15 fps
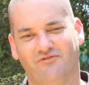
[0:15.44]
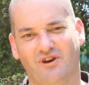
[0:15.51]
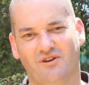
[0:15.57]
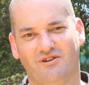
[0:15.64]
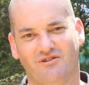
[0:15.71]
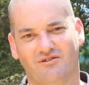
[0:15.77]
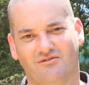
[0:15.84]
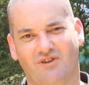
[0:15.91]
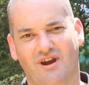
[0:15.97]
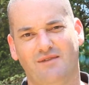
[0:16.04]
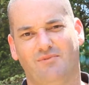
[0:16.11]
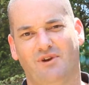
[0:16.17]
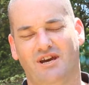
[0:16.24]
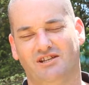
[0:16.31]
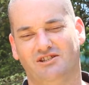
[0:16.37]
found a
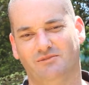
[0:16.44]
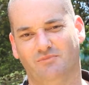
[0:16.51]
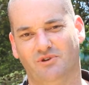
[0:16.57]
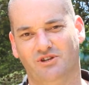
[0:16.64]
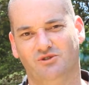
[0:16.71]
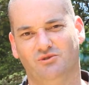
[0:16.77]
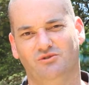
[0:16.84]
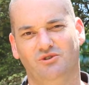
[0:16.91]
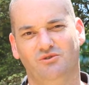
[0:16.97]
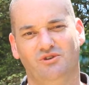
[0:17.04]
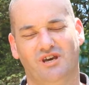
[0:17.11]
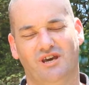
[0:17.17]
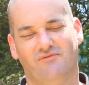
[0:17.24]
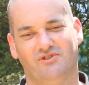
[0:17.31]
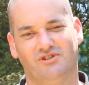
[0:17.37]
great place to pitch your new
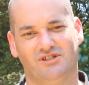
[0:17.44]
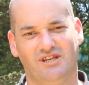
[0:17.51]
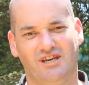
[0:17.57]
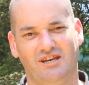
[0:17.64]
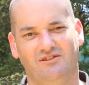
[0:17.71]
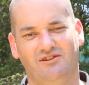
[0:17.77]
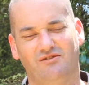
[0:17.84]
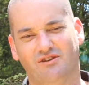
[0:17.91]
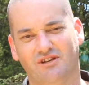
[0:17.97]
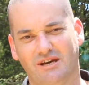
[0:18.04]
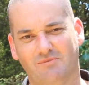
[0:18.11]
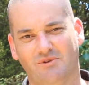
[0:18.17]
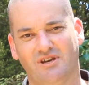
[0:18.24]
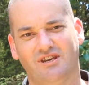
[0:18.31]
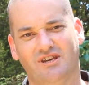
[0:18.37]
canvas tent, there are a
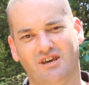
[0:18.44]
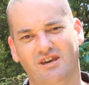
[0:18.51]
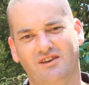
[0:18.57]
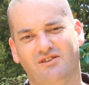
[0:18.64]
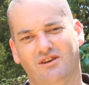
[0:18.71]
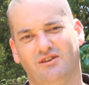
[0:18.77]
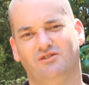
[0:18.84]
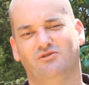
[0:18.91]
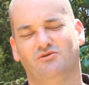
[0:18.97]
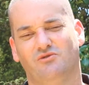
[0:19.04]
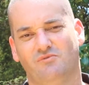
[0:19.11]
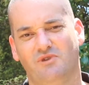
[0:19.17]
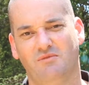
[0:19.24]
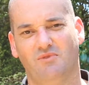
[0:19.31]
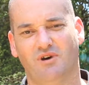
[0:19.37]
couple of key things to
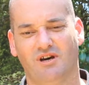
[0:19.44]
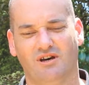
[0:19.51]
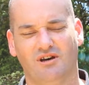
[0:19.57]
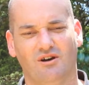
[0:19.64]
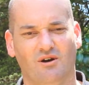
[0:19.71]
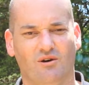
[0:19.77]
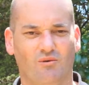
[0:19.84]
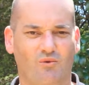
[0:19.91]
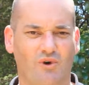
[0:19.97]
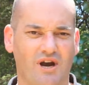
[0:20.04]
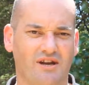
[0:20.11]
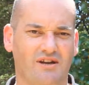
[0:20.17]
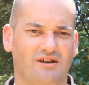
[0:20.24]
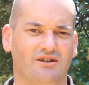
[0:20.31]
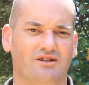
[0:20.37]
remember.
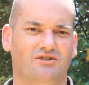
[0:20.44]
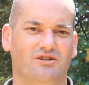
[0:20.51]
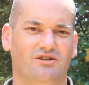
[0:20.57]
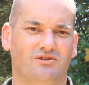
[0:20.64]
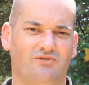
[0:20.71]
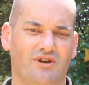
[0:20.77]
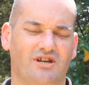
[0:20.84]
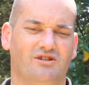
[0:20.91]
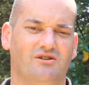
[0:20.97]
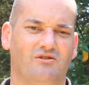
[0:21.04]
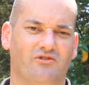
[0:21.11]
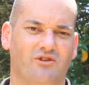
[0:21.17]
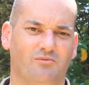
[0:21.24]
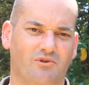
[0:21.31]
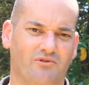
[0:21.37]
One is the direction
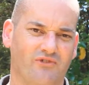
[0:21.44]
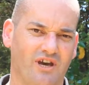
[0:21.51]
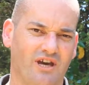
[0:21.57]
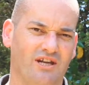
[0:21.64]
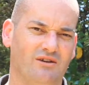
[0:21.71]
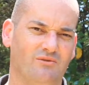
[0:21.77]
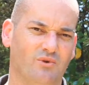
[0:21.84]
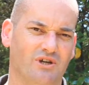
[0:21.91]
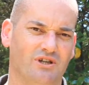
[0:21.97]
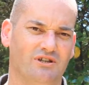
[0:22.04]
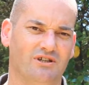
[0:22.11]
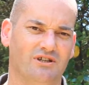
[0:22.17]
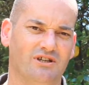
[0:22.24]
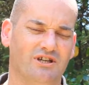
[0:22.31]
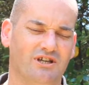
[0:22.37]
of the prevailing
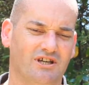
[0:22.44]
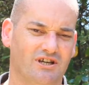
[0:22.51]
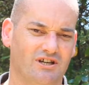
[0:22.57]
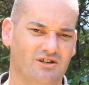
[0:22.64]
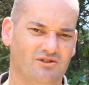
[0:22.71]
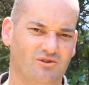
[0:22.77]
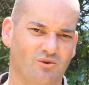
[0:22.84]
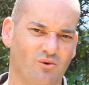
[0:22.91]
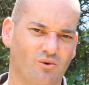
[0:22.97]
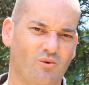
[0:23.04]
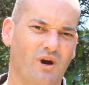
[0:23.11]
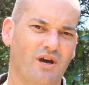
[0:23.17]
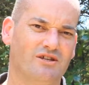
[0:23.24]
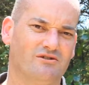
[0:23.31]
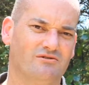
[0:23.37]
wind. It is
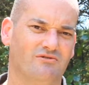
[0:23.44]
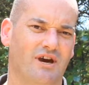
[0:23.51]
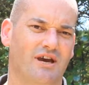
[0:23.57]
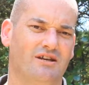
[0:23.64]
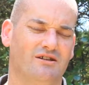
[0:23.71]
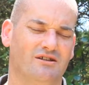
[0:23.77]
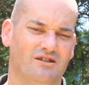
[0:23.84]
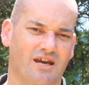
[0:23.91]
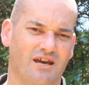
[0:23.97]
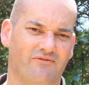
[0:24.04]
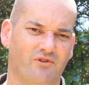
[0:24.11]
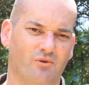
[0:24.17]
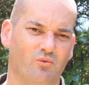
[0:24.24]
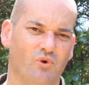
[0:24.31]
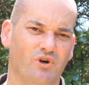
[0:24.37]
always great to
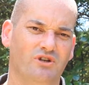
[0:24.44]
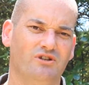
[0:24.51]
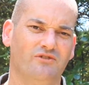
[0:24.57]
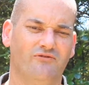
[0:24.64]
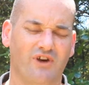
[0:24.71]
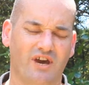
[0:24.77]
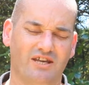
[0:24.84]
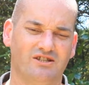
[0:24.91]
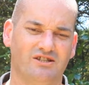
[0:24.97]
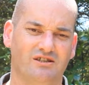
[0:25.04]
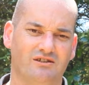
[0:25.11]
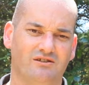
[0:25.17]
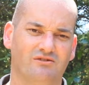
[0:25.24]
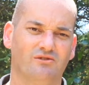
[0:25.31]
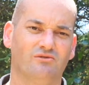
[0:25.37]
have the wind
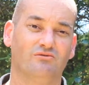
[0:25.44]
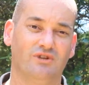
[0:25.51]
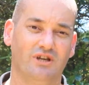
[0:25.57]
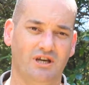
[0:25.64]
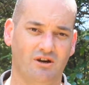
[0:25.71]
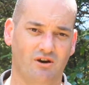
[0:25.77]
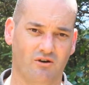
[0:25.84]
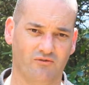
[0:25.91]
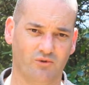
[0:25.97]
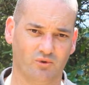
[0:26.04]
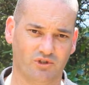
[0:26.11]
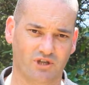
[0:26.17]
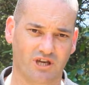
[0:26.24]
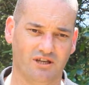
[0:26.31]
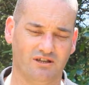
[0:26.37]
facing the rear of
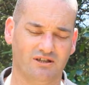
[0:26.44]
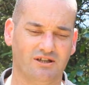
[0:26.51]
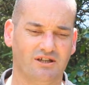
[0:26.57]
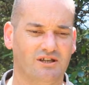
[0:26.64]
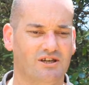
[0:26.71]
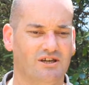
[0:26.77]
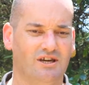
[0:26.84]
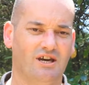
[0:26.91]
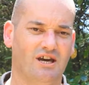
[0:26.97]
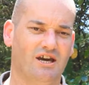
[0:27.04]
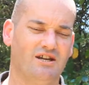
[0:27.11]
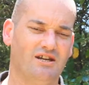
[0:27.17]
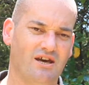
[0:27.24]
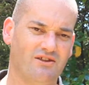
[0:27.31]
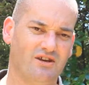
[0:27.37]
your tent.
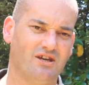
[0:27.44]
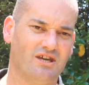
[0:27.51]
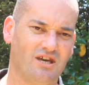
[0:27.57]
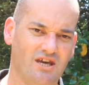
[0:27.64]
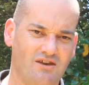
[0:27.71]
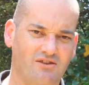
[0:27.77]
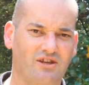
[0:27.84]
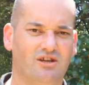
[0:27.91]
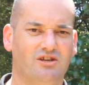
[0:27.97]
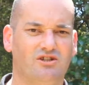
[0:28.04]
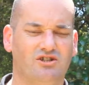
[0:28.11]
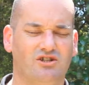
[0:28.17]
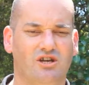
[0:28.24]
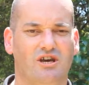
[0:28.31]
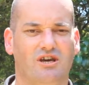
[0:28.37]
Another key thing
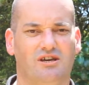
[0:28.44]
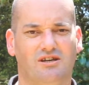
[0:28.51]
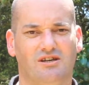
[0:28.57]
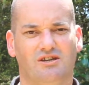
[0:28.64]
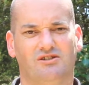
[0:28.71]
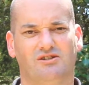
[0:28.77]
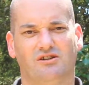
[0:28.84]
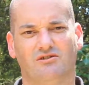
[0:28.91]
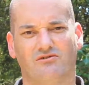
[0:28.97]
to check is the